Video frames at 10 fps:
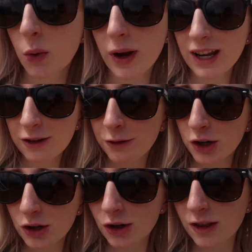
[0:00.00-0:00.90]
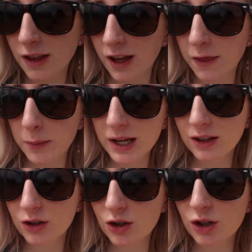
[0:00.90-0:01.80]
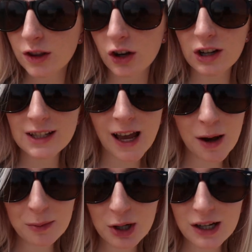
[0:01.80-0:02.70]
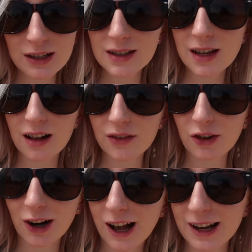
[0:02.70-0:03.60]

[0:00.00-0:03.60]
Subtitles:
go any further than the beach. There is cameras and very